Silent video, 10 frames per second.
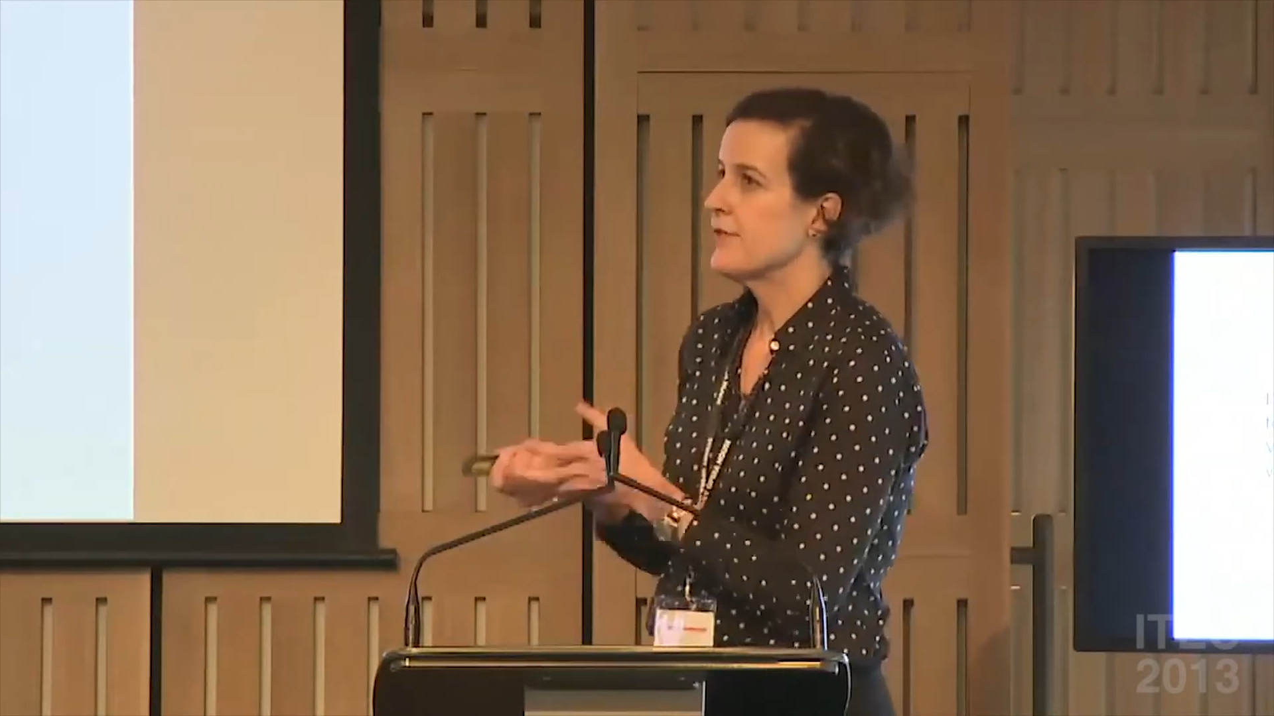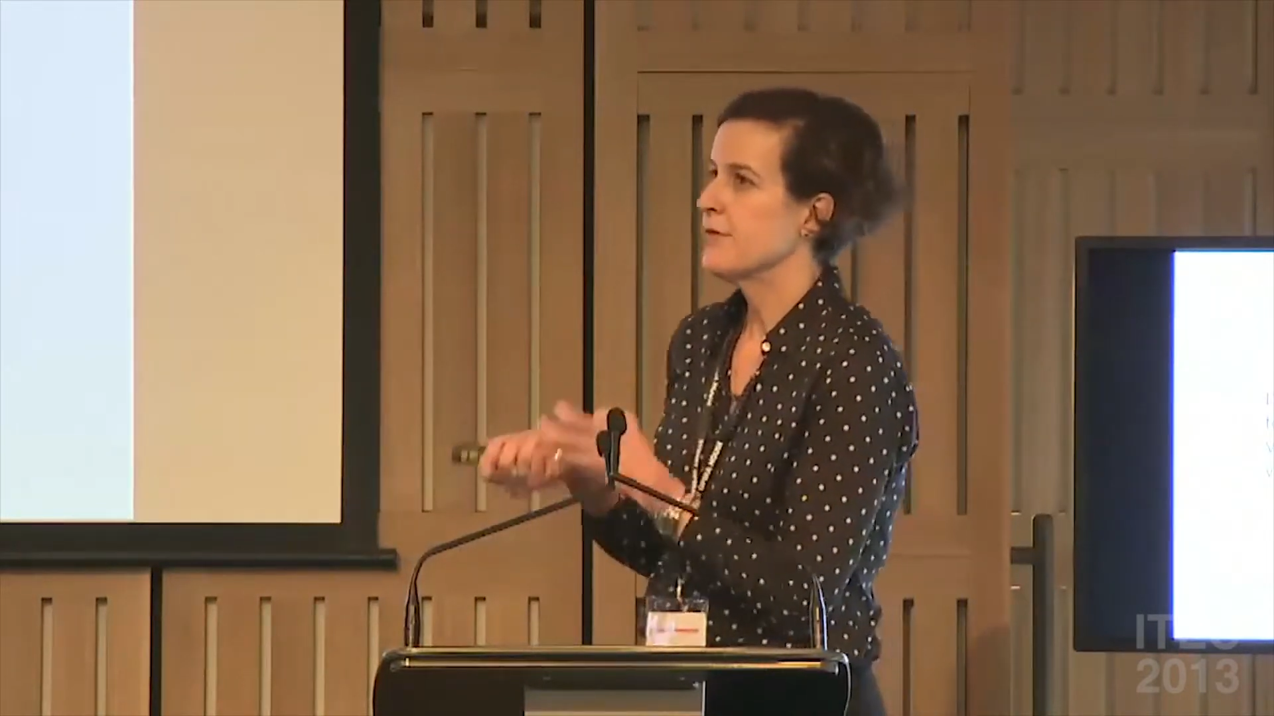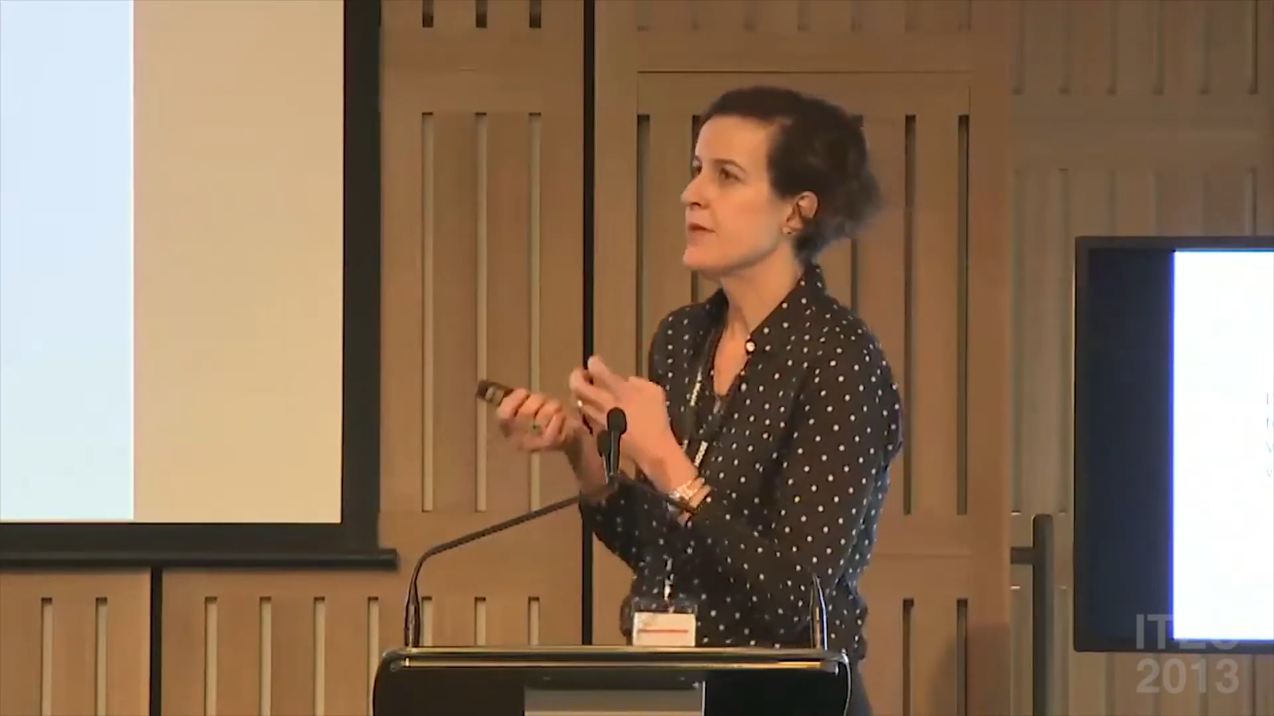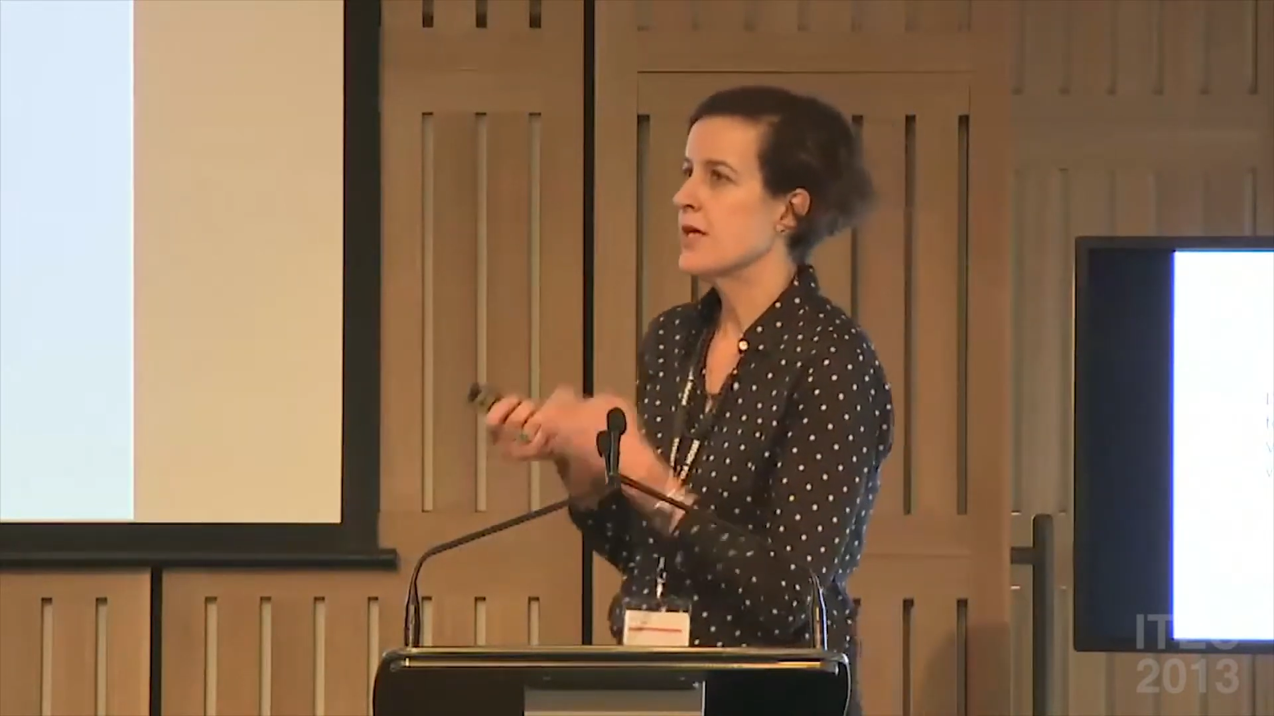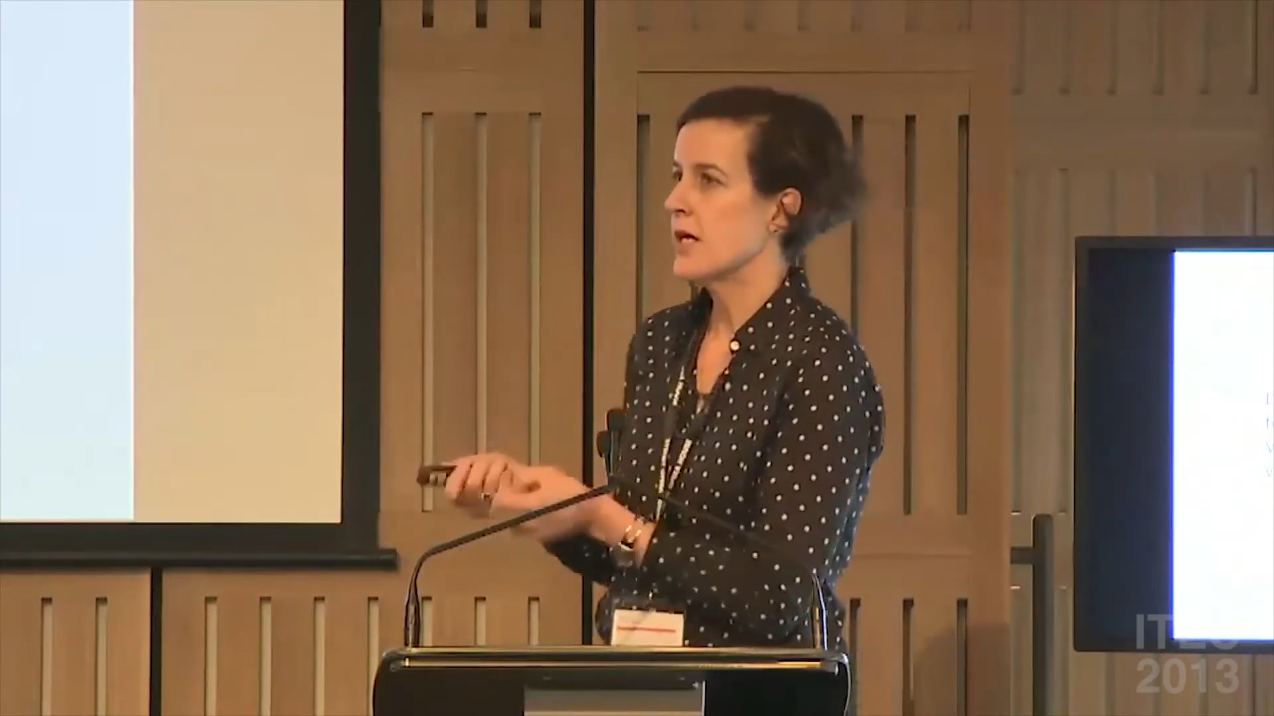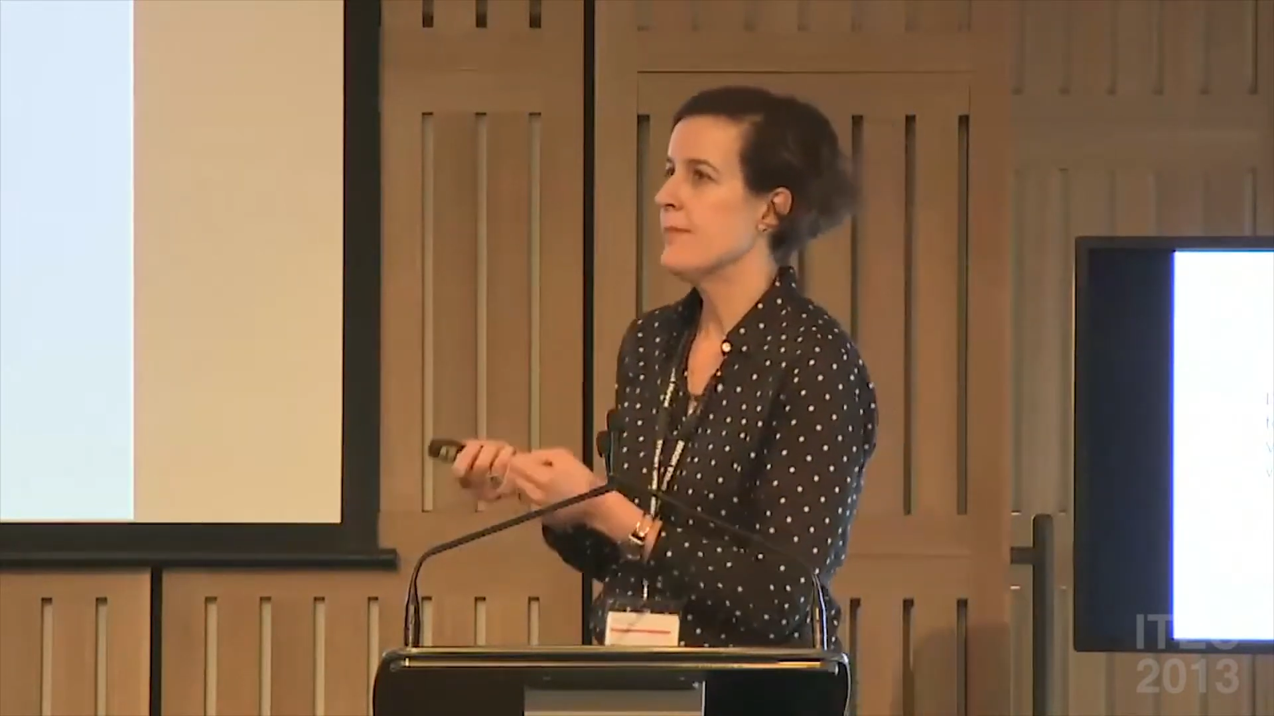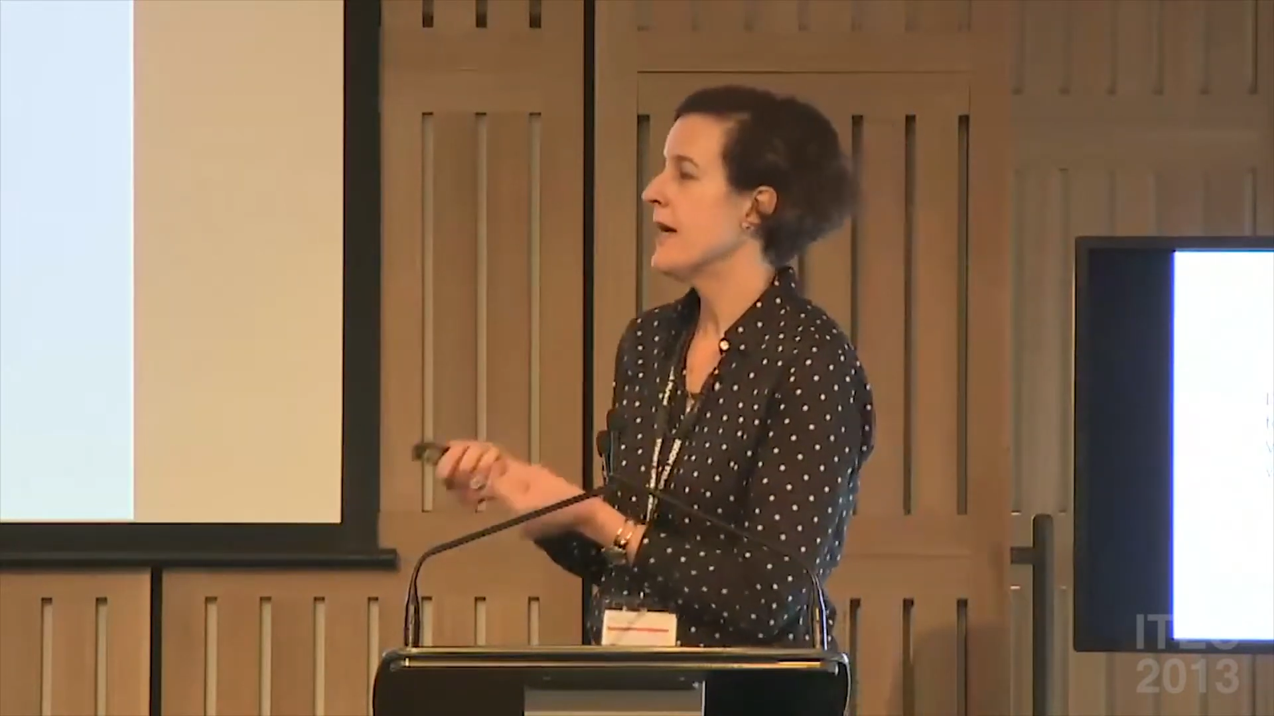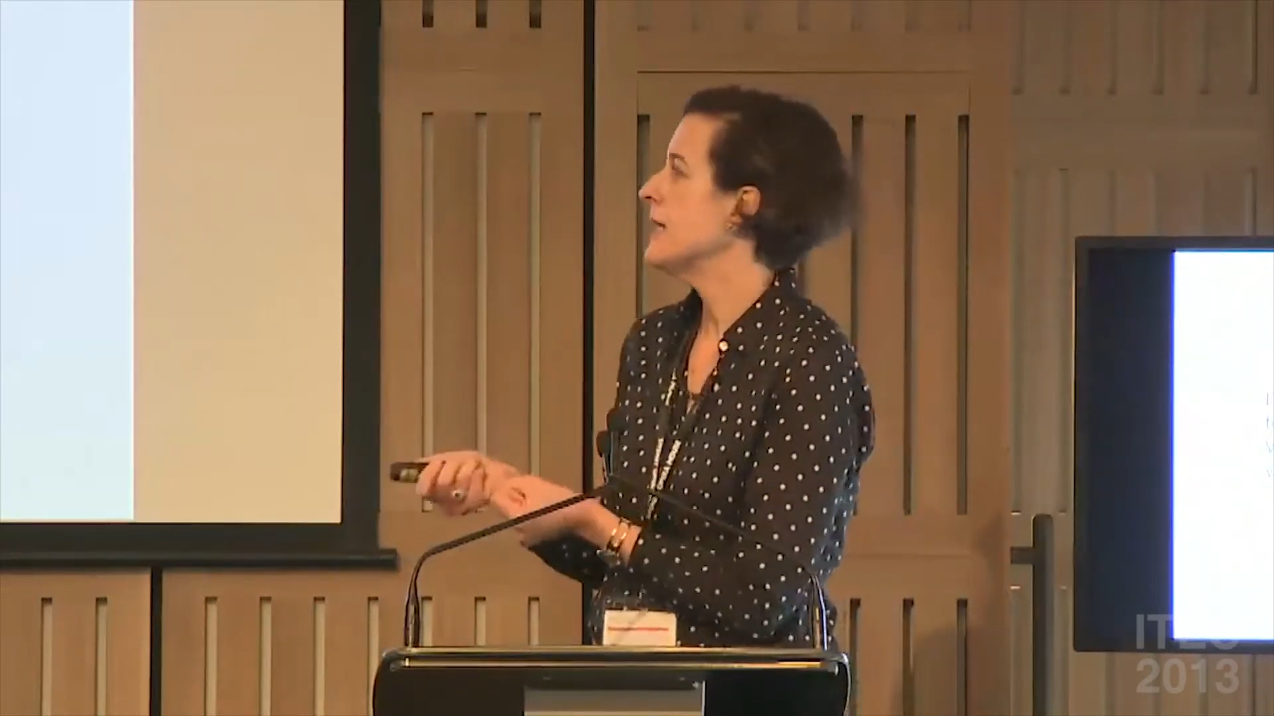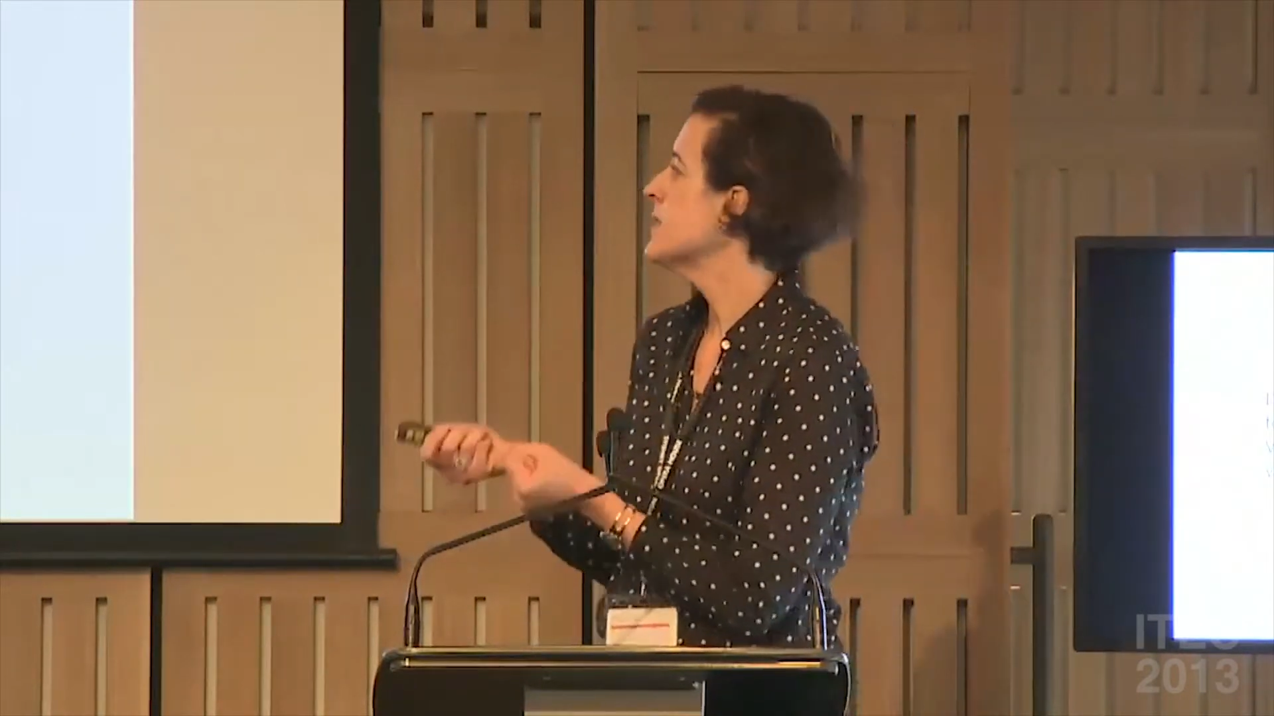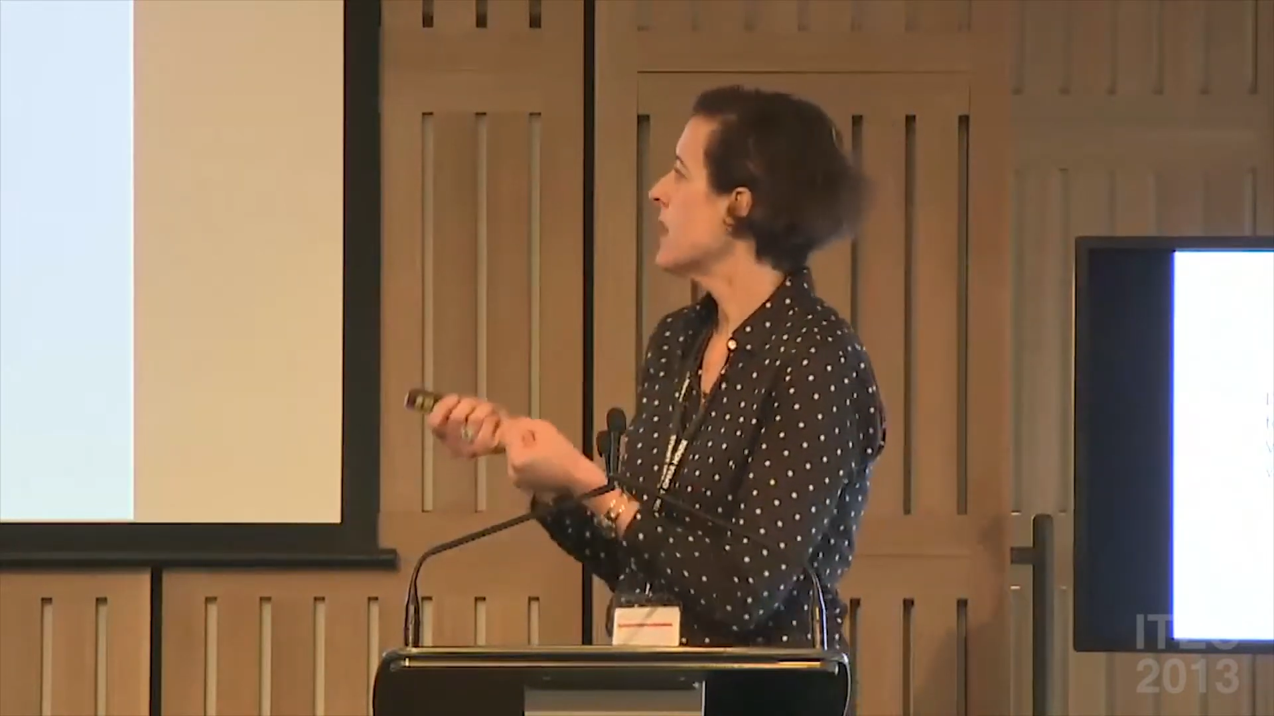from the
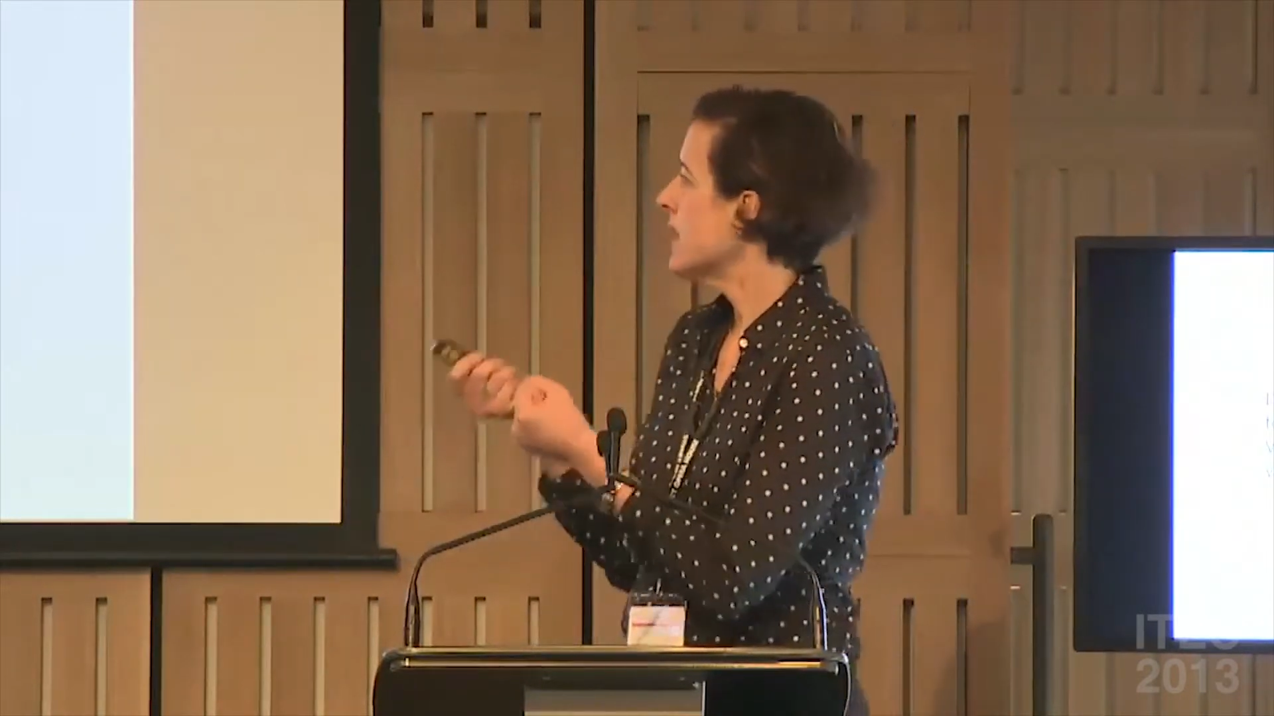iPads